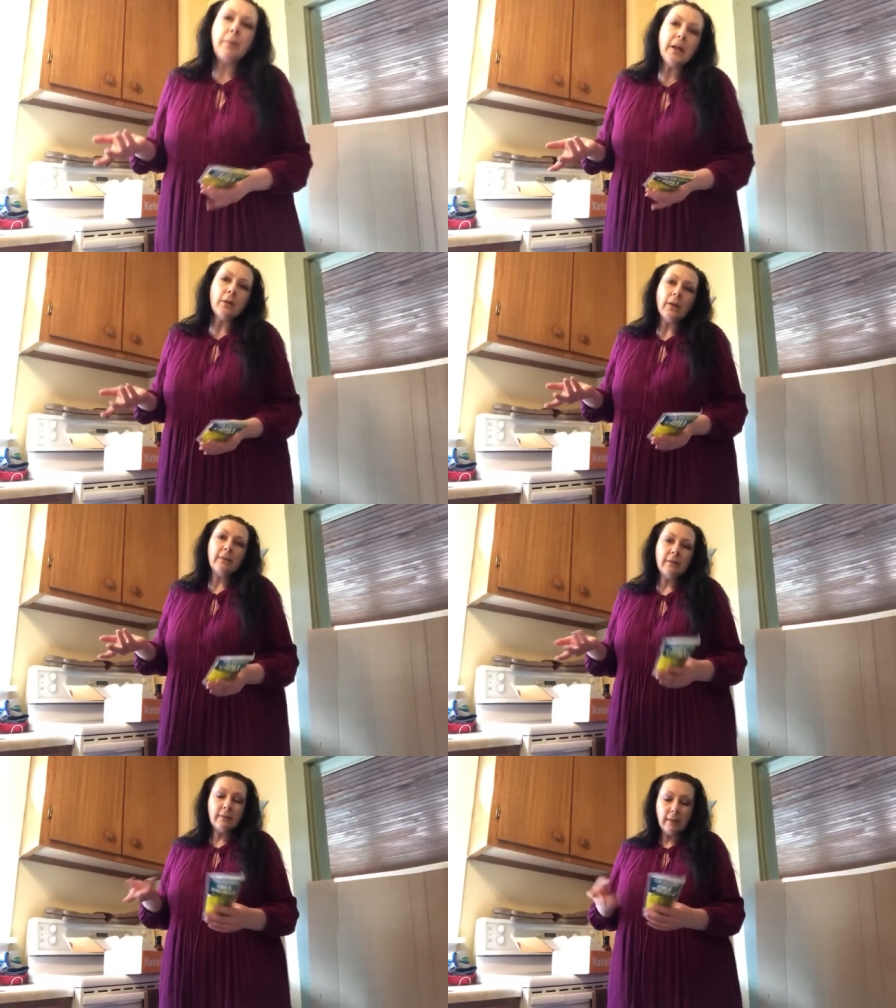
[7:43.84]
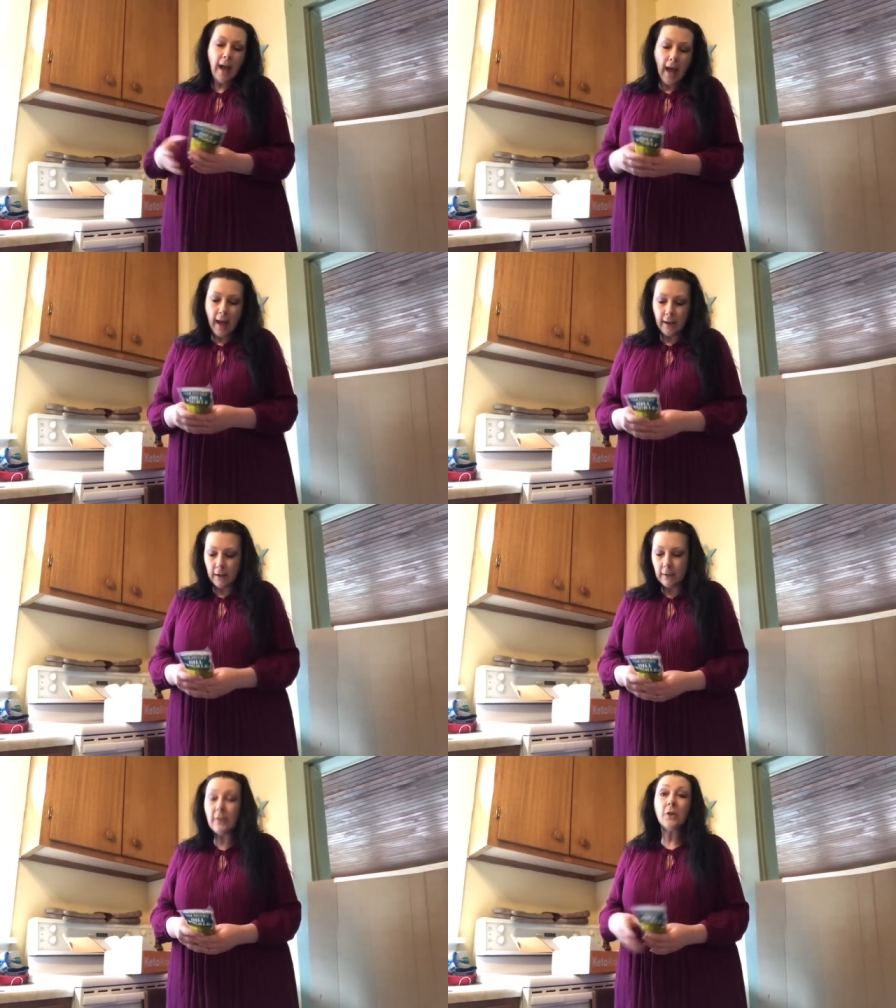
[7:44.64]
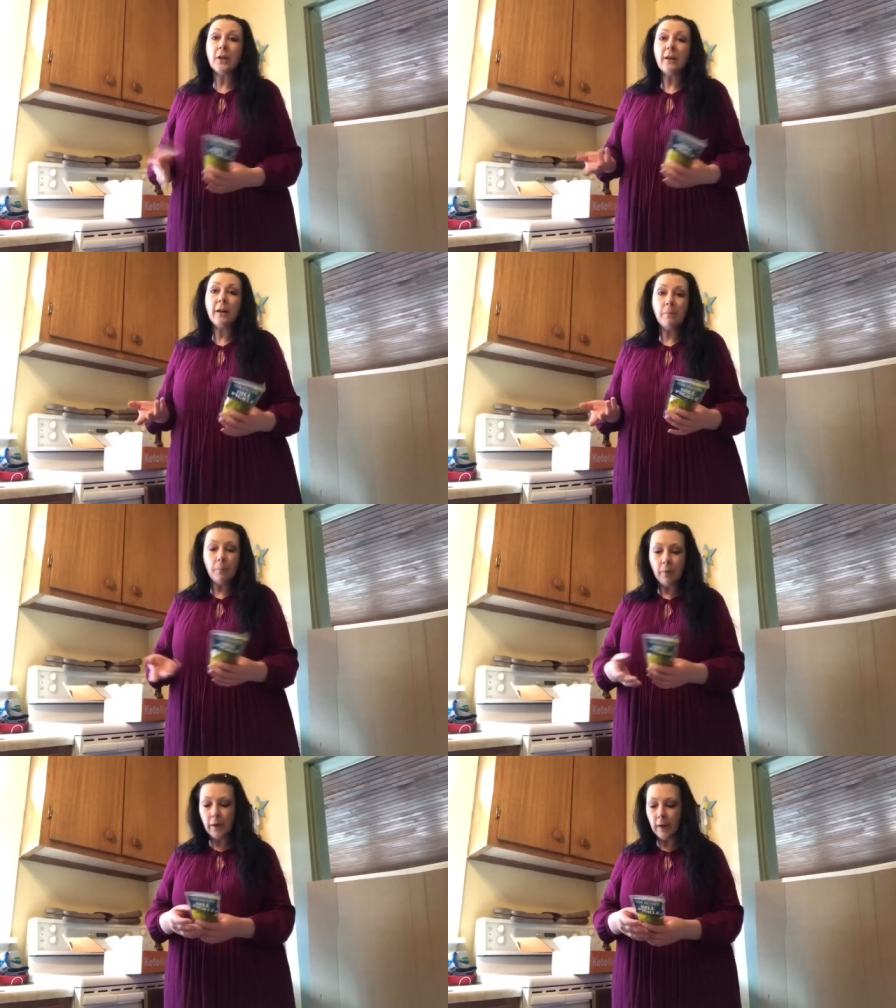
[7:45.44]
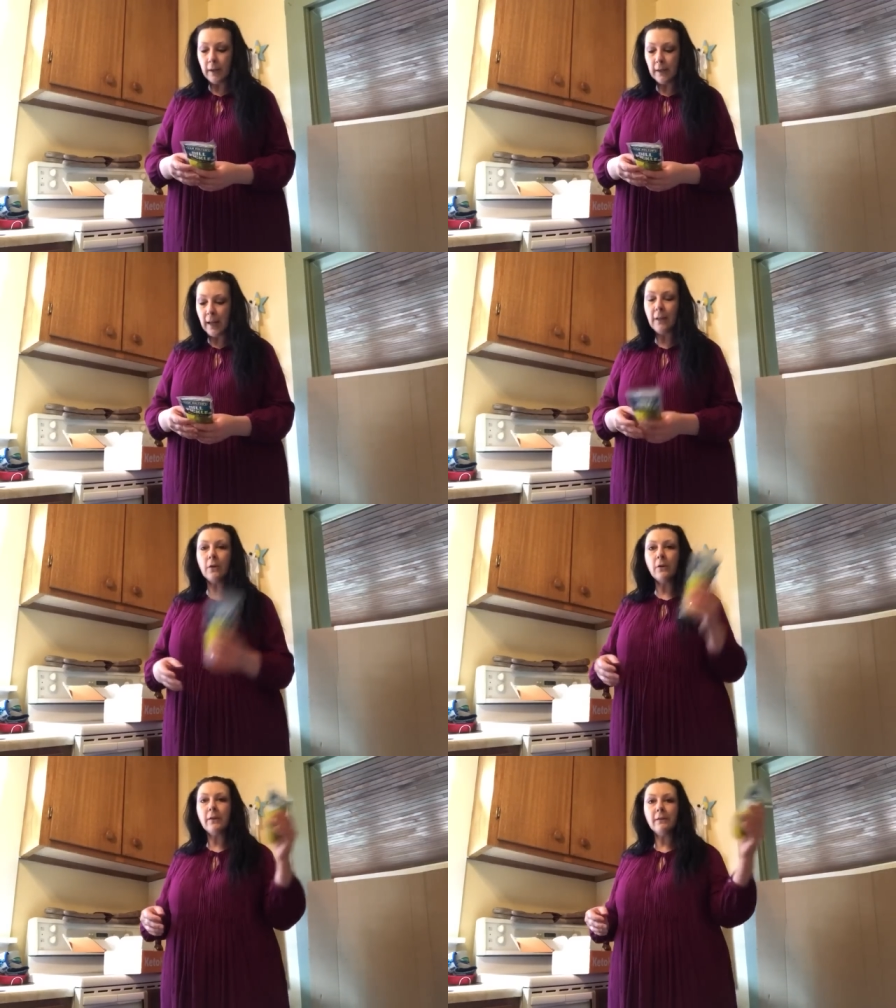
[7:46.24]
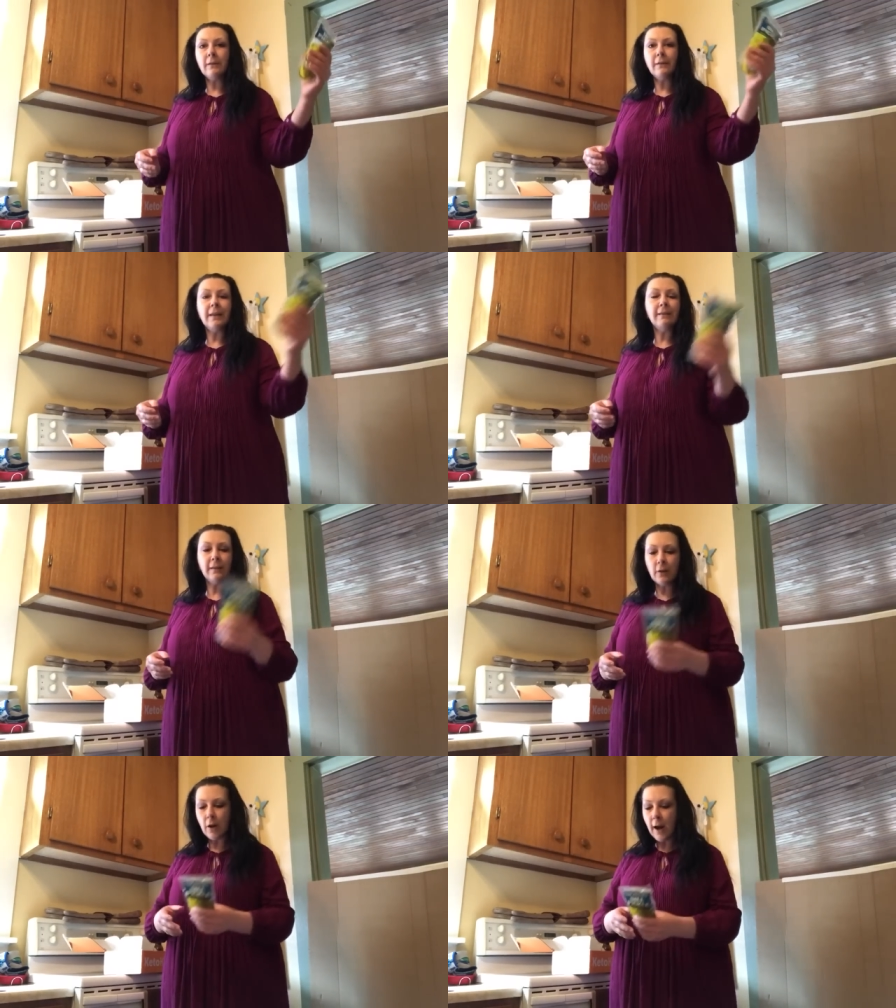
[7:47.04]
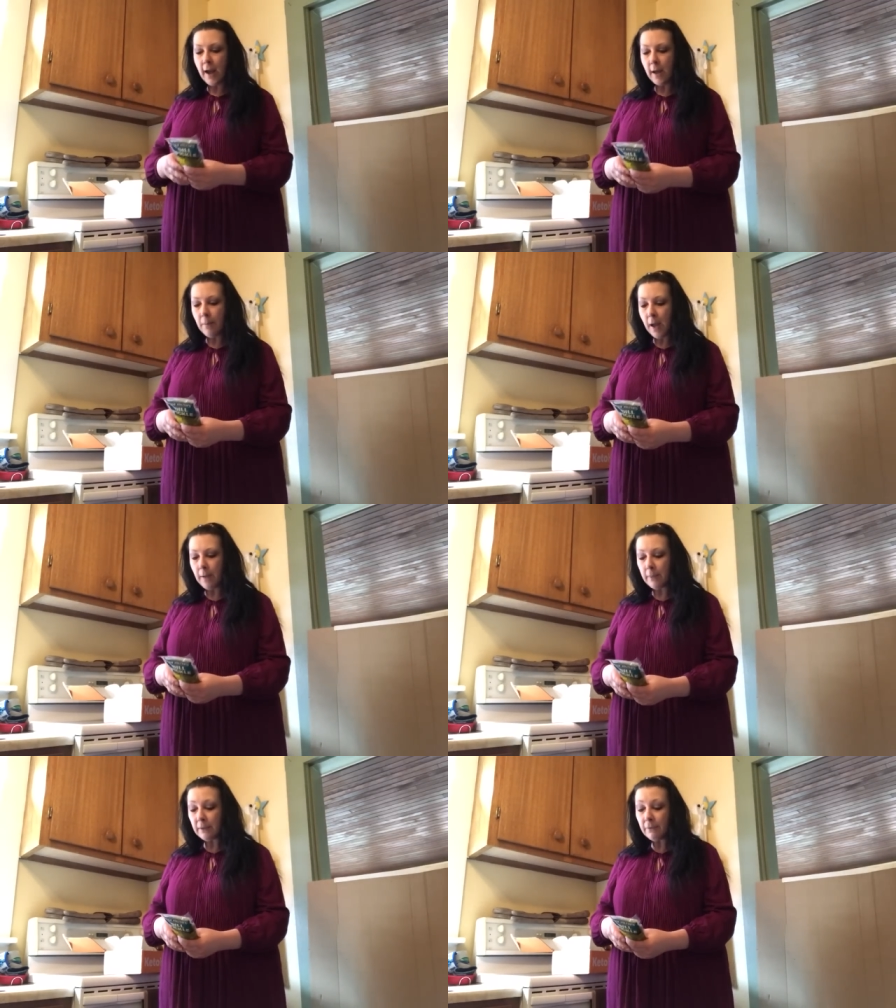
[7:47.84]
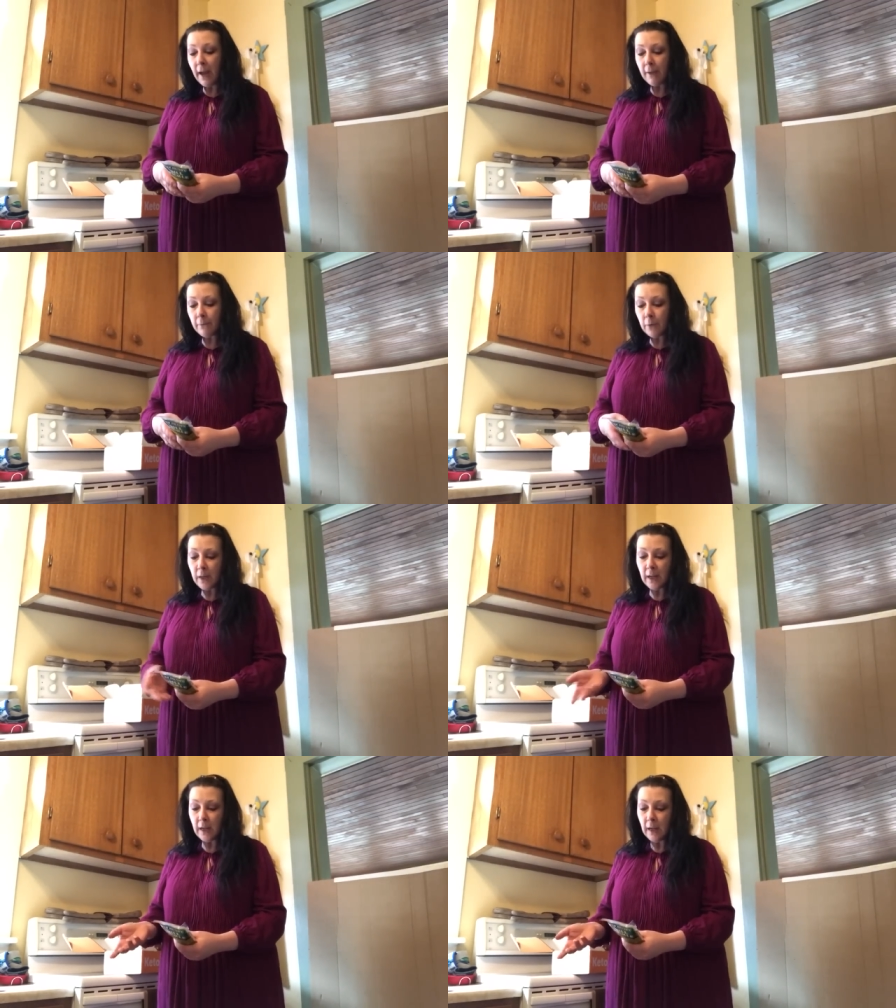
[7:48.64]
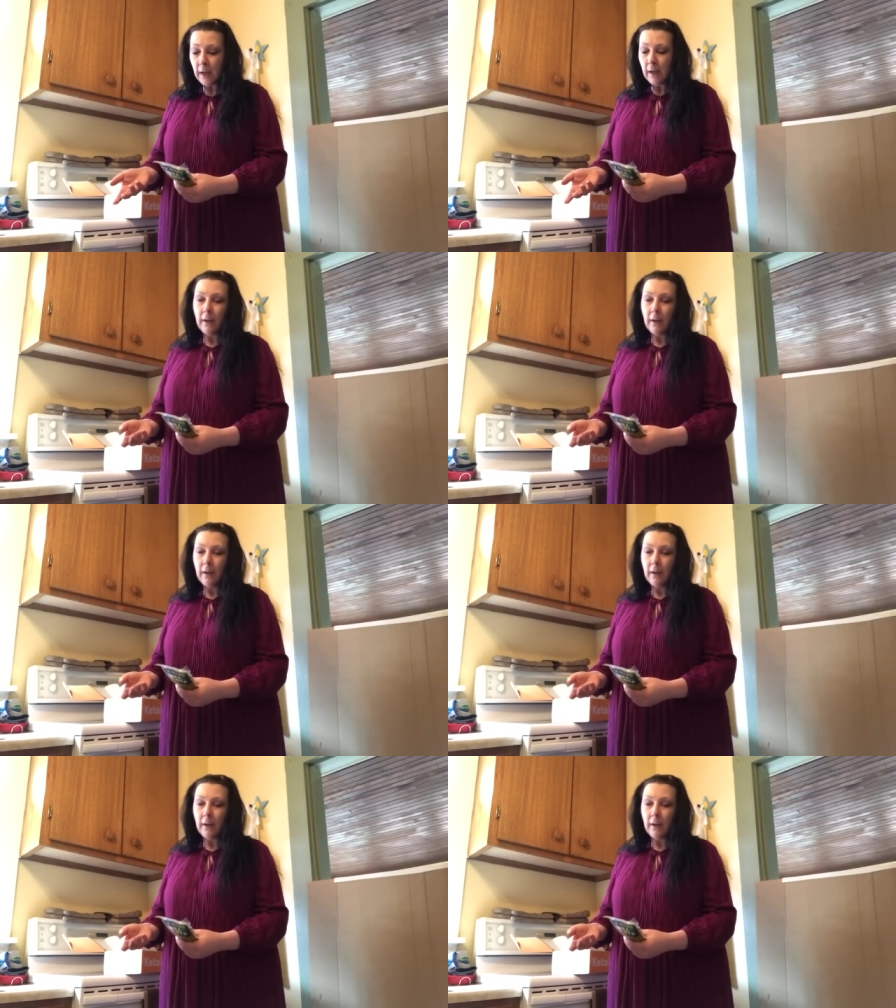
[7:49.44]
a pickle as a snack unless you cut it up and put it in a container. This is easy to grab. It's fat-free.